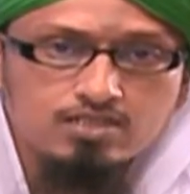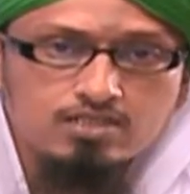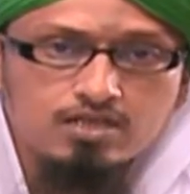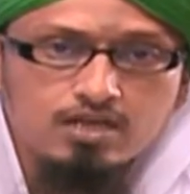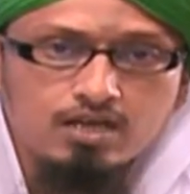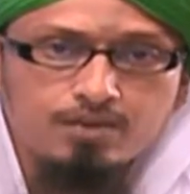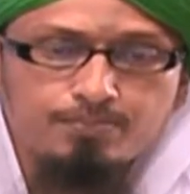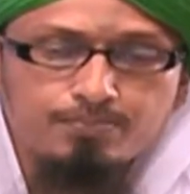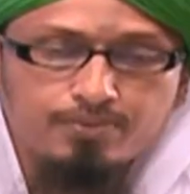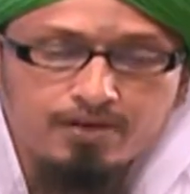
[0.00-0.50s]

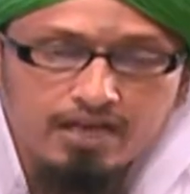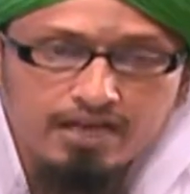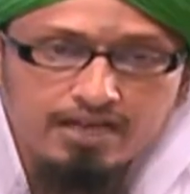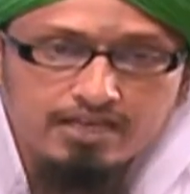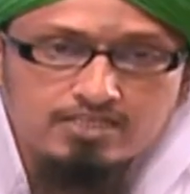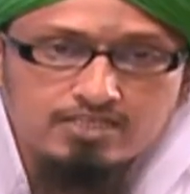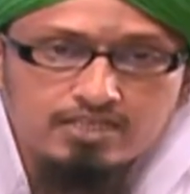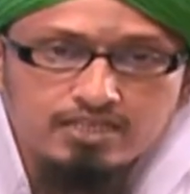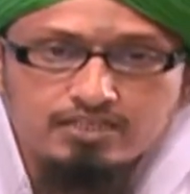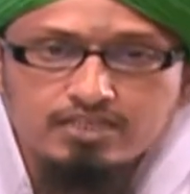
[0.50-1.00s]
a
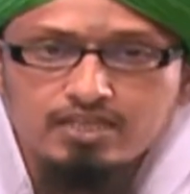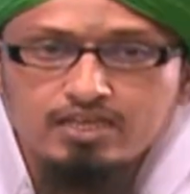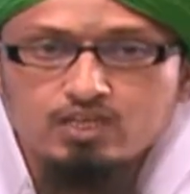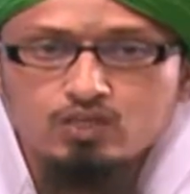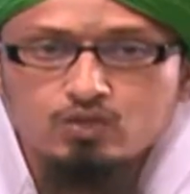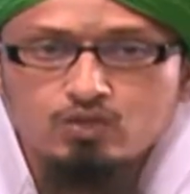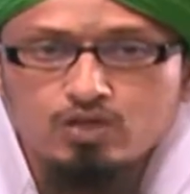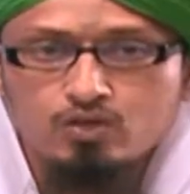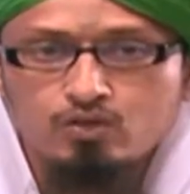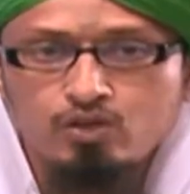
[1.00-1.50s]
price and then
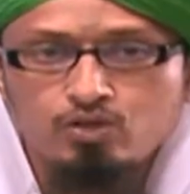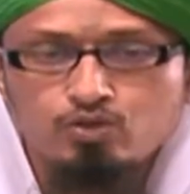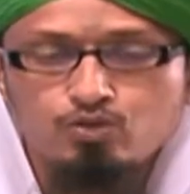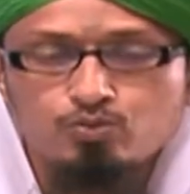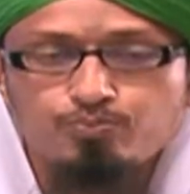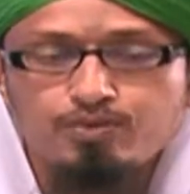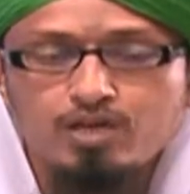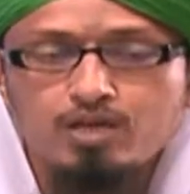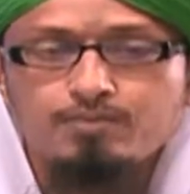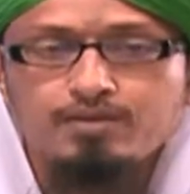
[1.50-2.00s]
you are going to
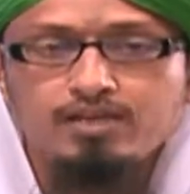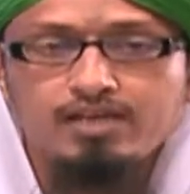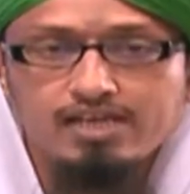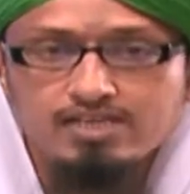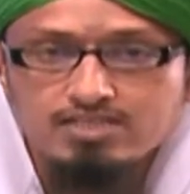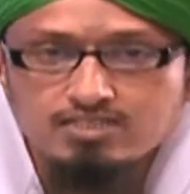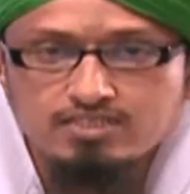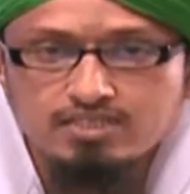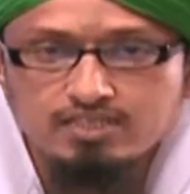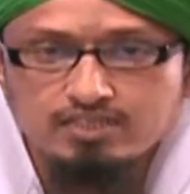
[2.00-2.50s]
pay me
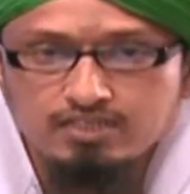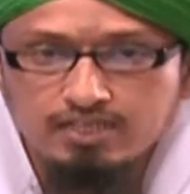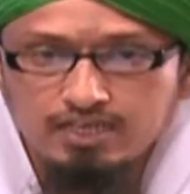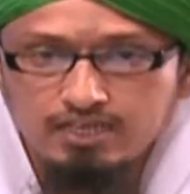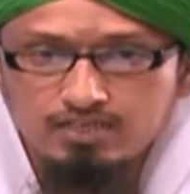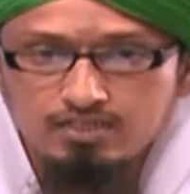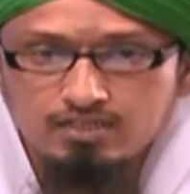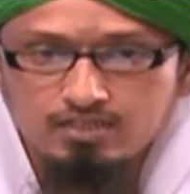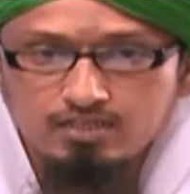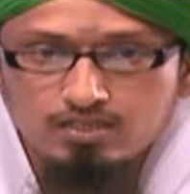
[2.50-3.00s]
less than
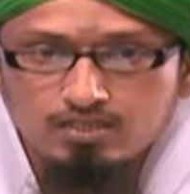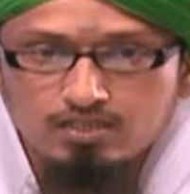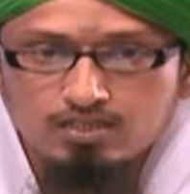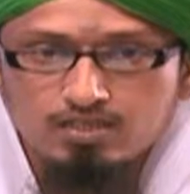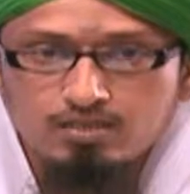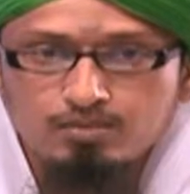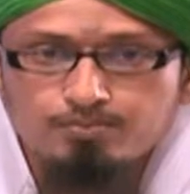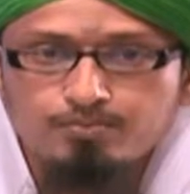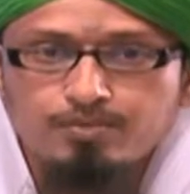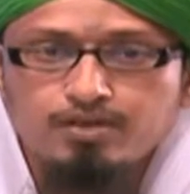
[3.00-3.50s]
that,
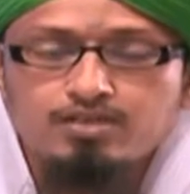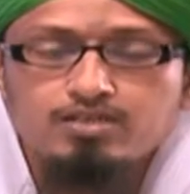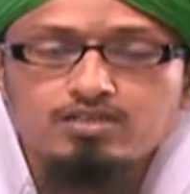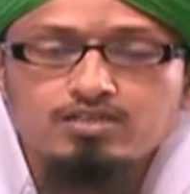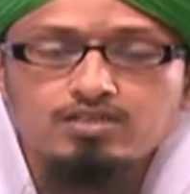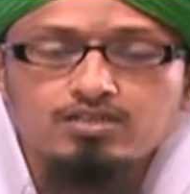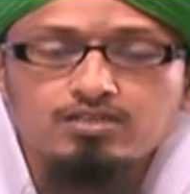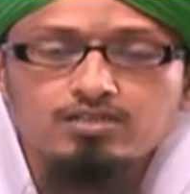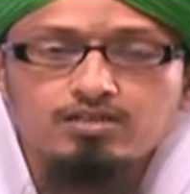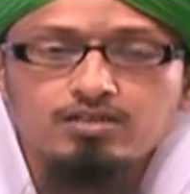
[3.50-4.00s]
but
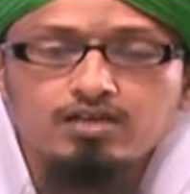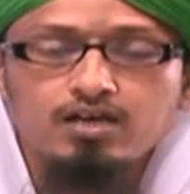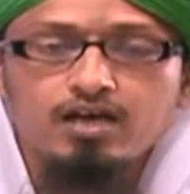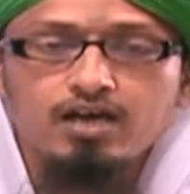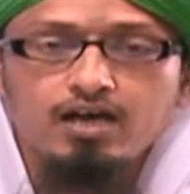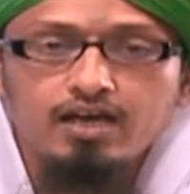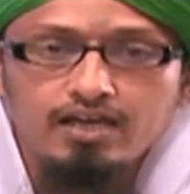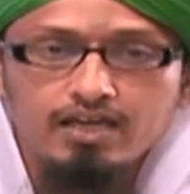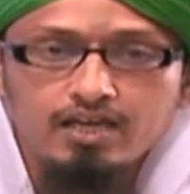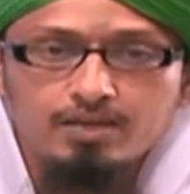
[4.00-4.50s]

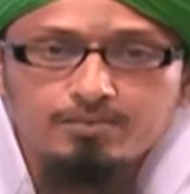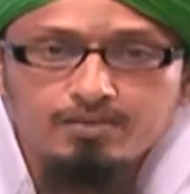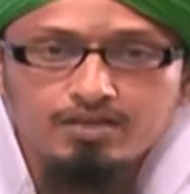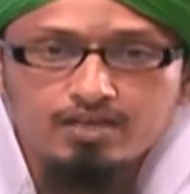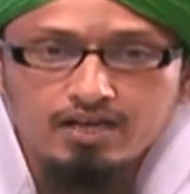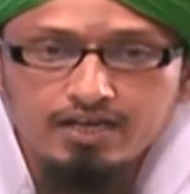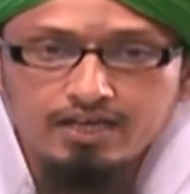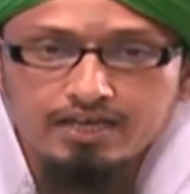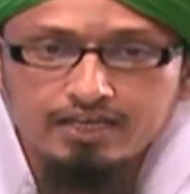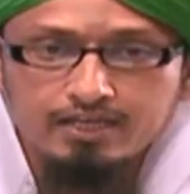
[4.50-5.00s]
I am
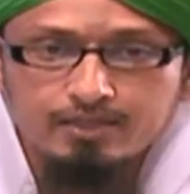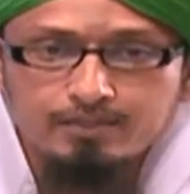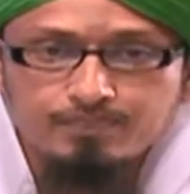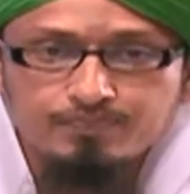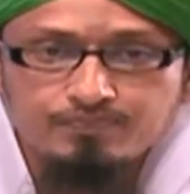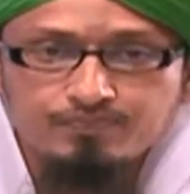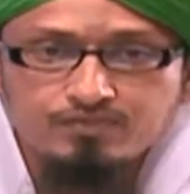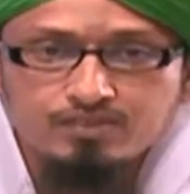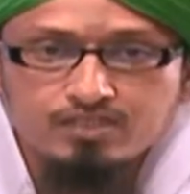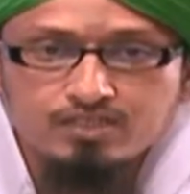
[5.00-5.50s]
crying
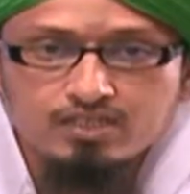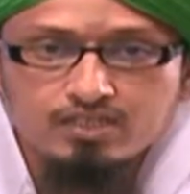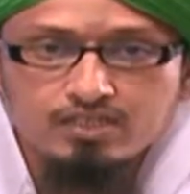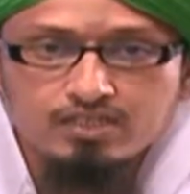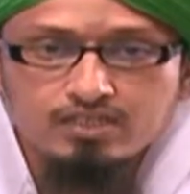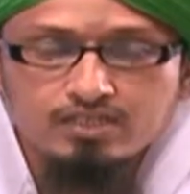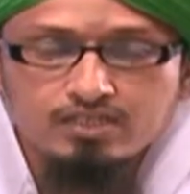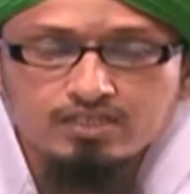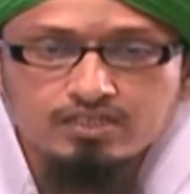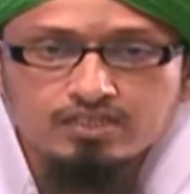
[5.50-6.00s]

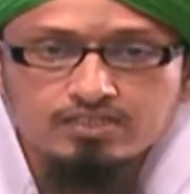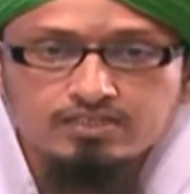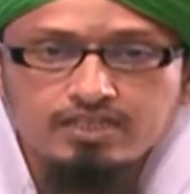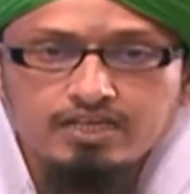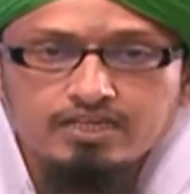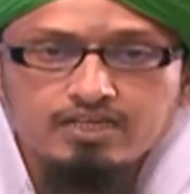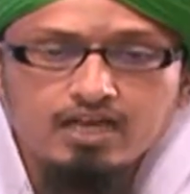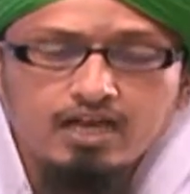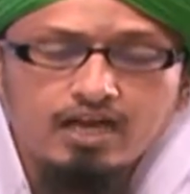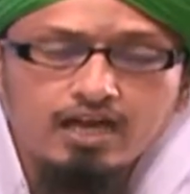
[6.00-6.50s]

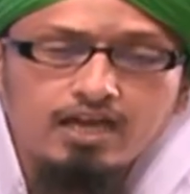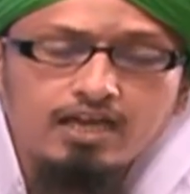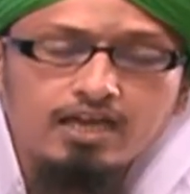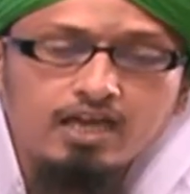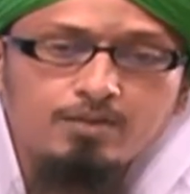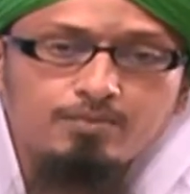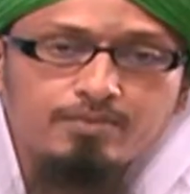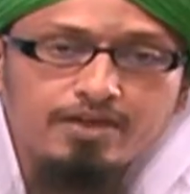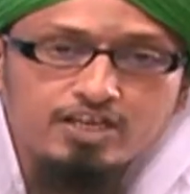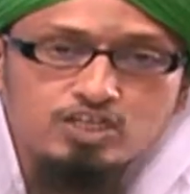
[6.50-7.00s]
that I
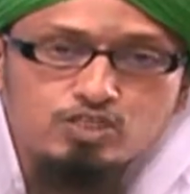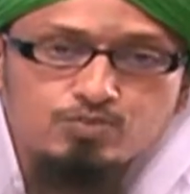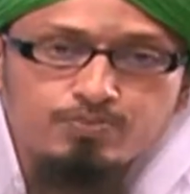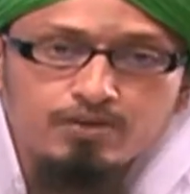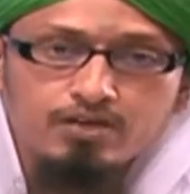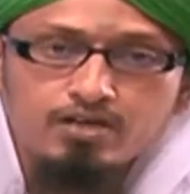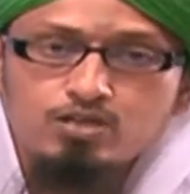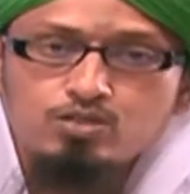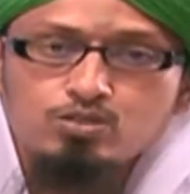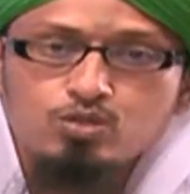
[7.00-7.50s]
am
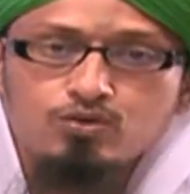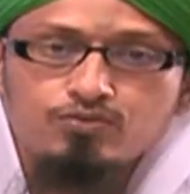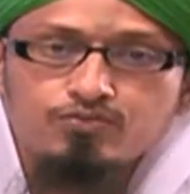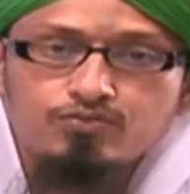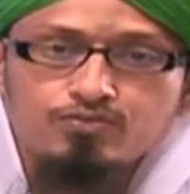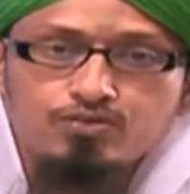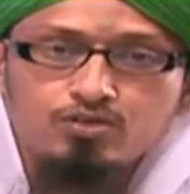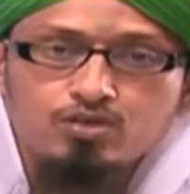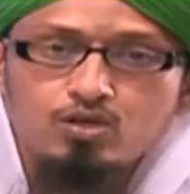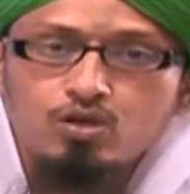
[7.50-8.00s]
expert of
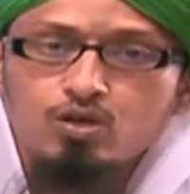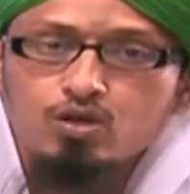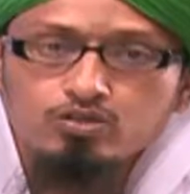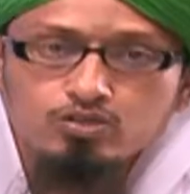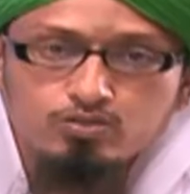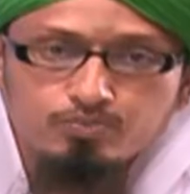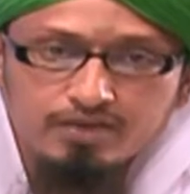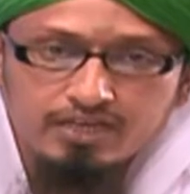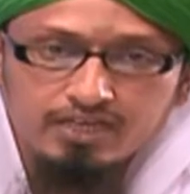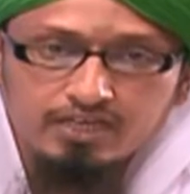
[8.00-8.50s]

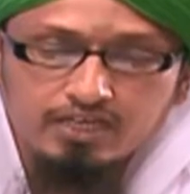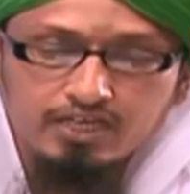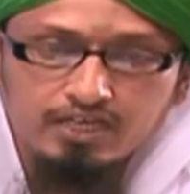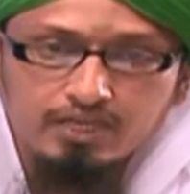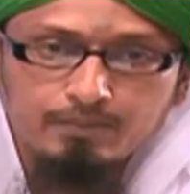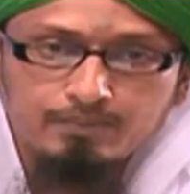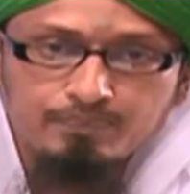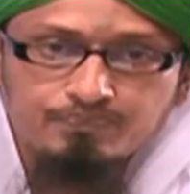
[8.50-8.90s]
cloth making.